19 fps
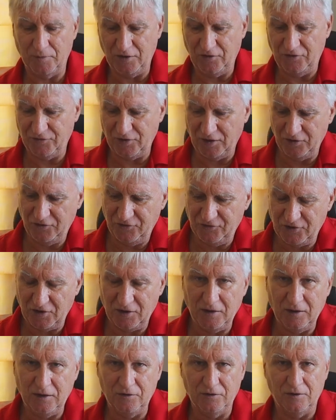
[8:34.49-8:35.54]
They
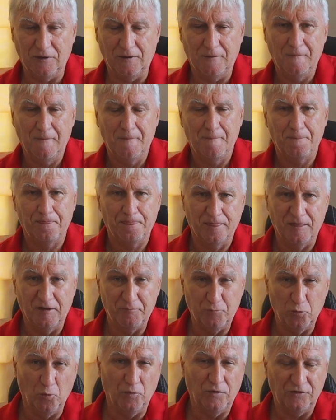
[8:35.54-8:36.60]
say that
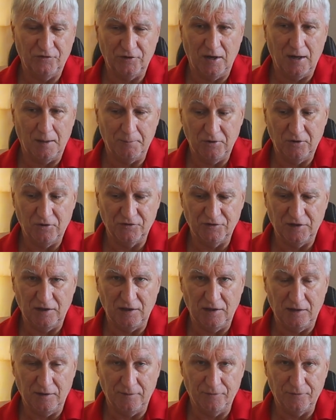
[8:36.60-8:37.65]
they've brought this out because
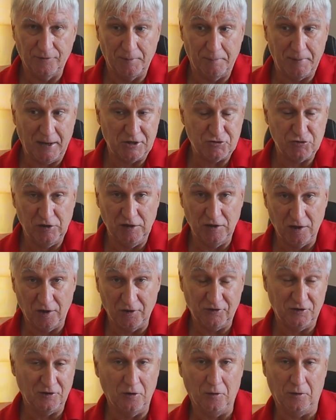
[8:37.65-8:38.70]
the battery
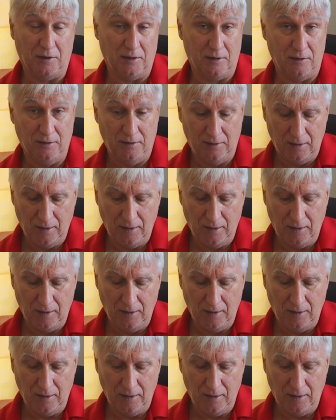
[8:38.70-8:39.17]
lasts longer.